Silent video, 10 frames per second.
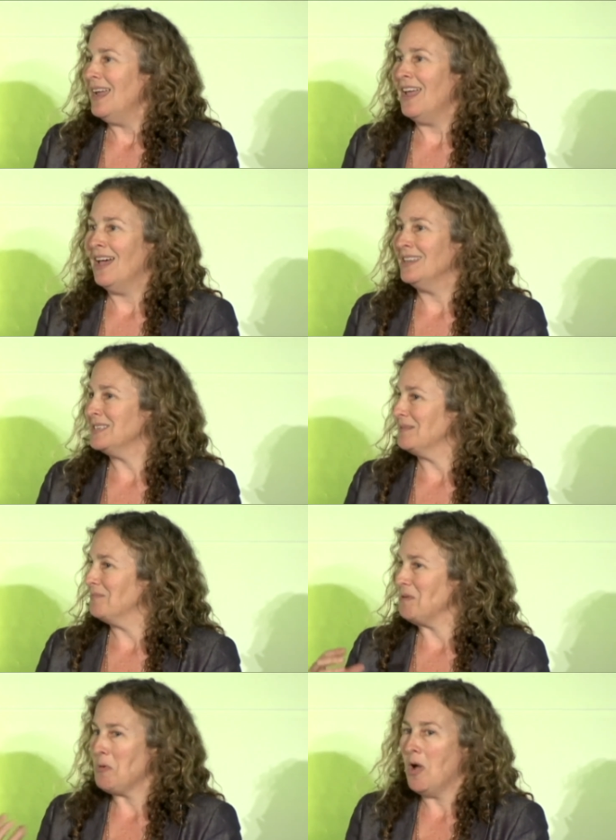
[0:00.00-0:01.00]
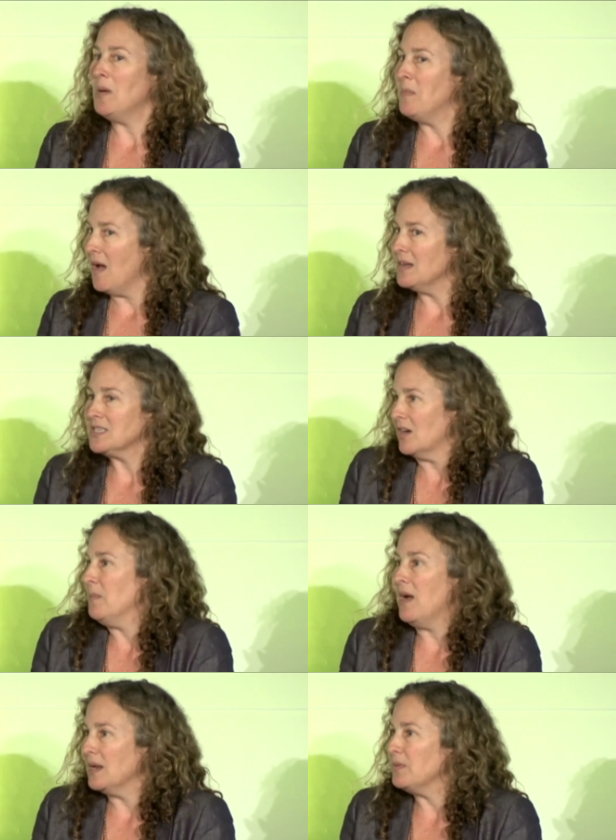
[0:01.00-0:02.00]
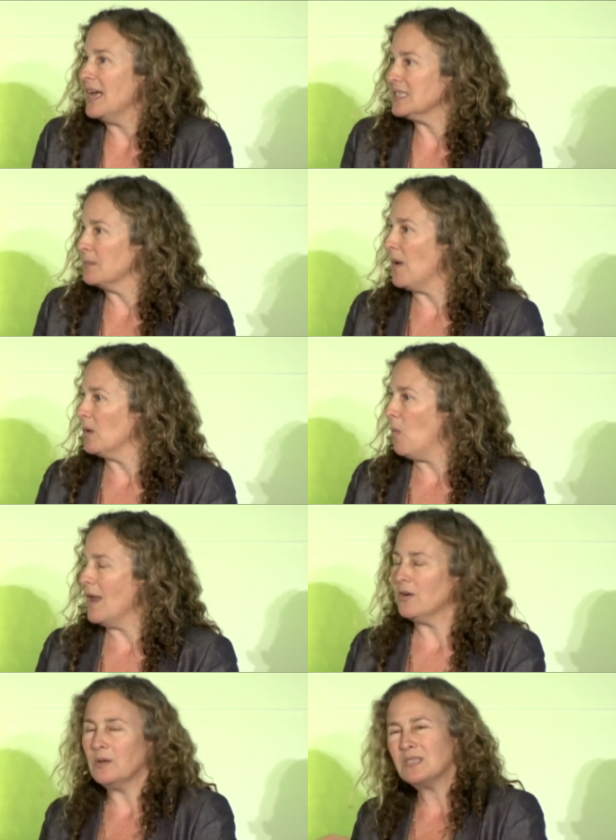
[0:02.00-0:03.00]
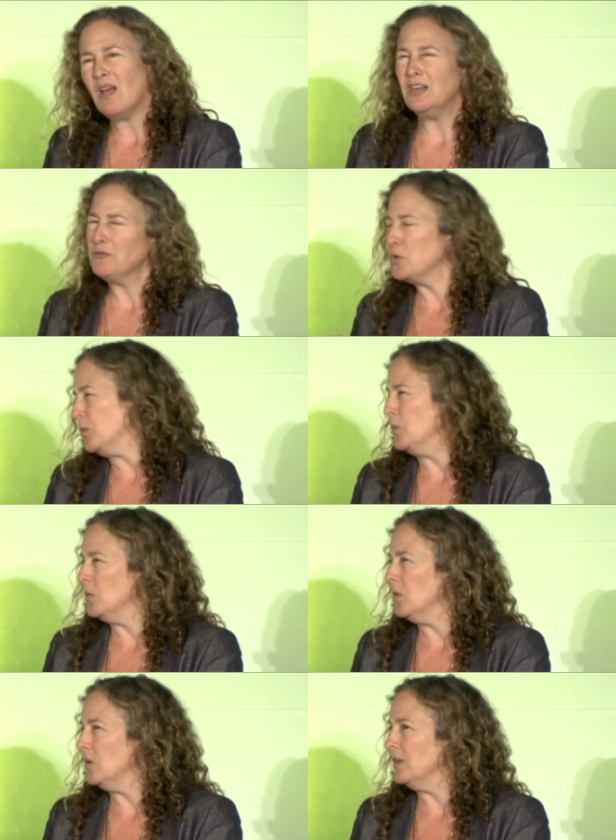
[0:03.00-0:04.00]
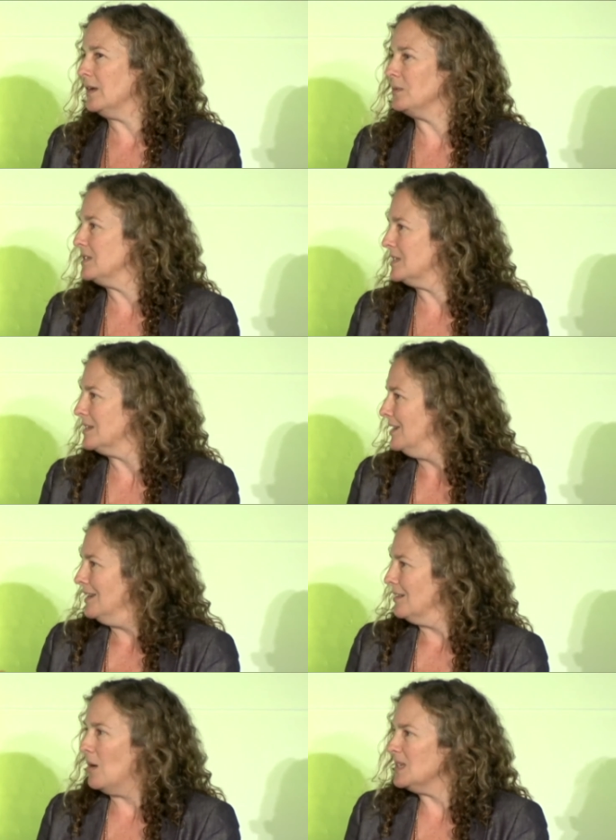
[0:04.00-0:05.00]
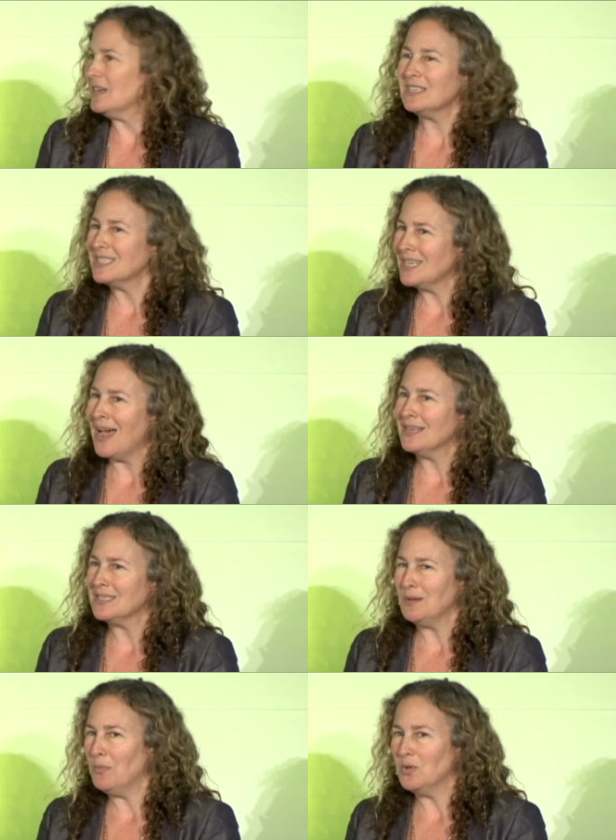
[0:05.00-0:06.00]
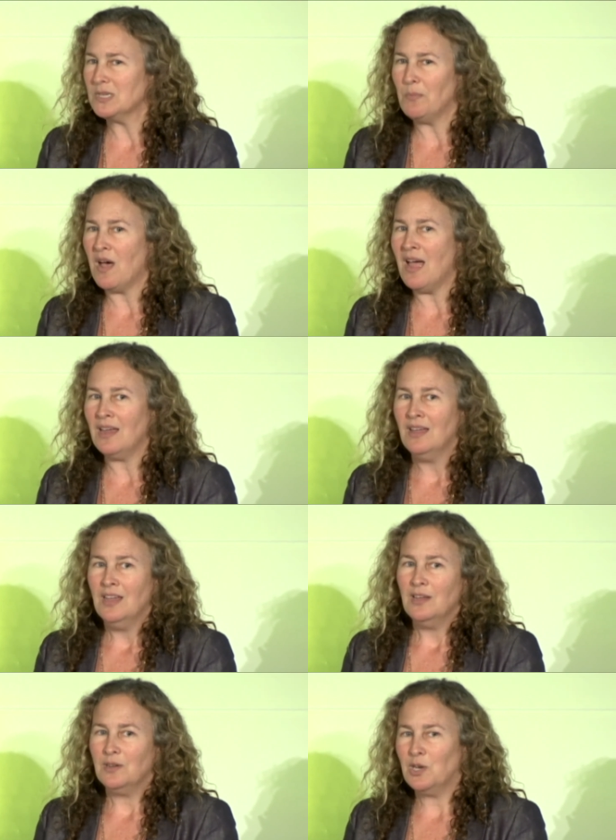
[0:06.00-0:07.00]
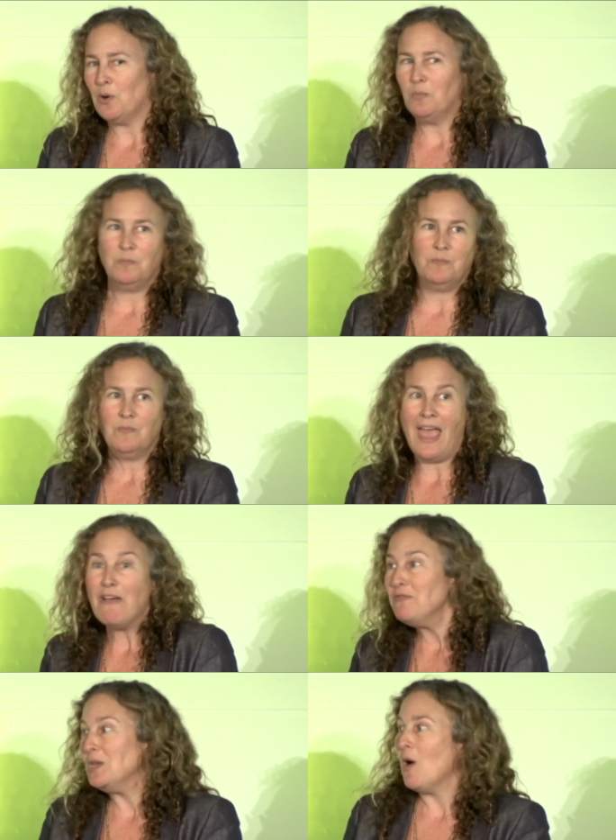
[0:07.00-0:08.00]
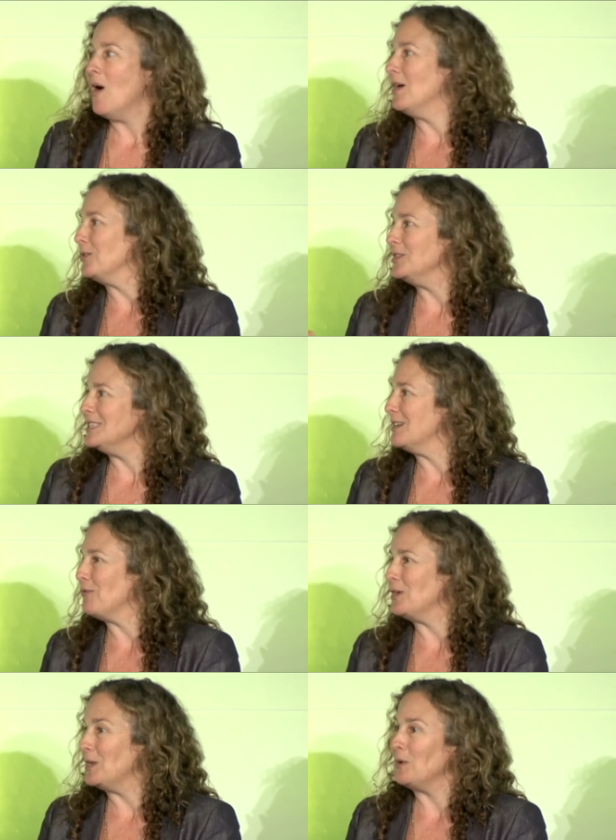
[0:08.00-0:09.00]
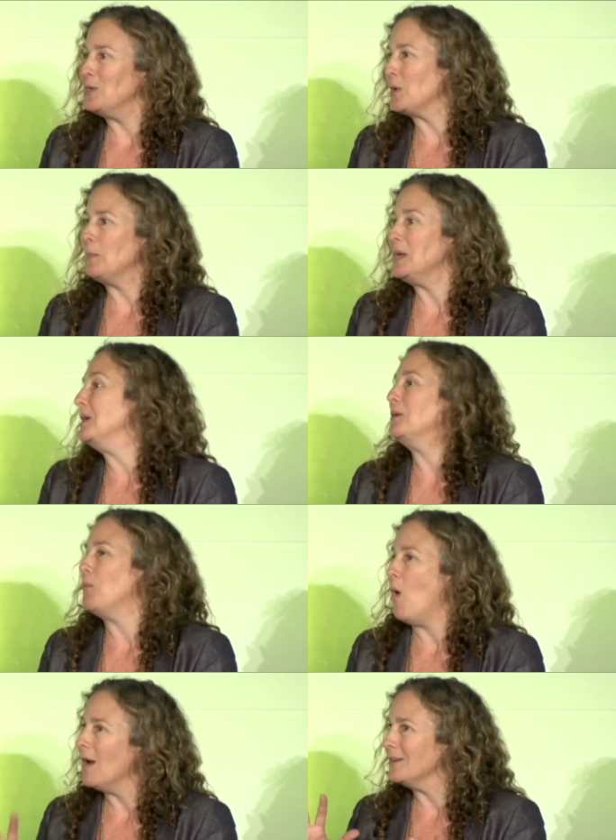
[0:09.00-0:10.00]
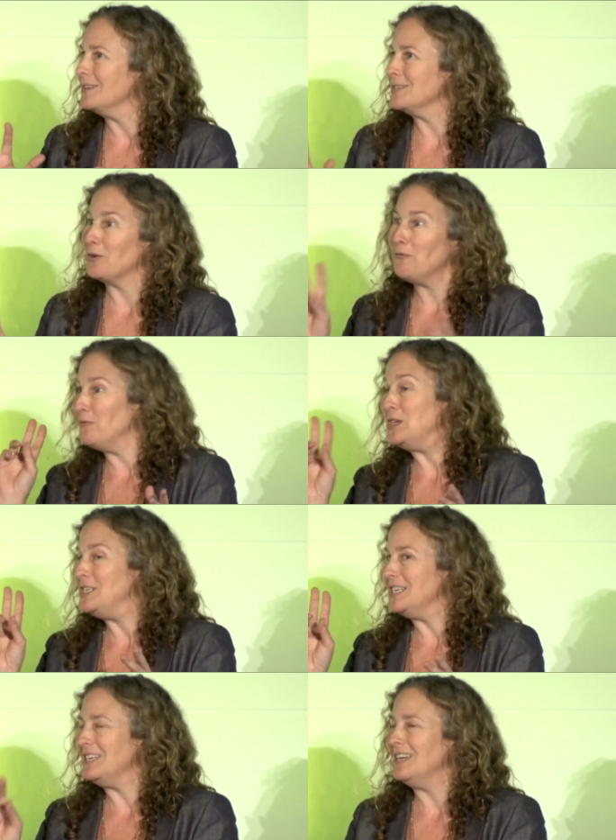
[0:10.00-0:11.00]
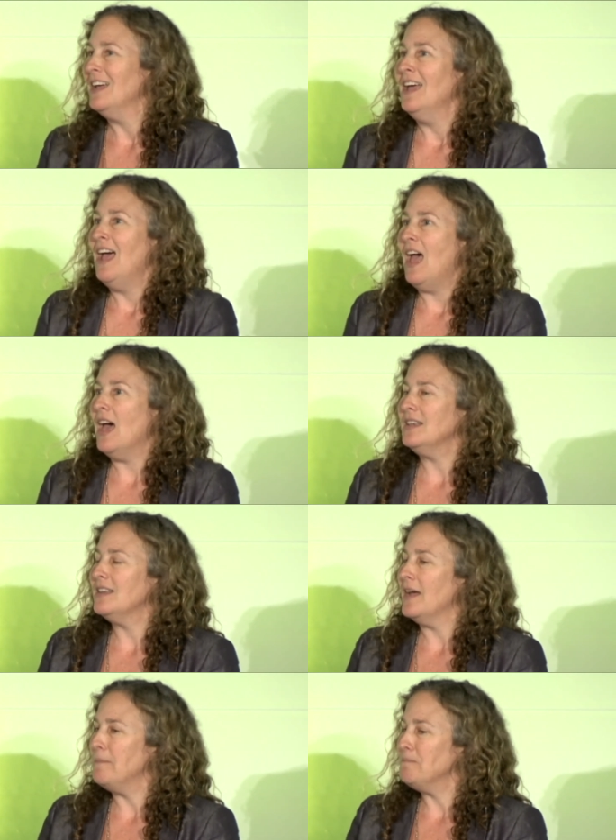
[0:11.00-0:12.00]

and we were all started buying plastic bottled water, and it was kind of cool. It was almost like a status symbol to buy, Evian or these different, European waters or Fiji, and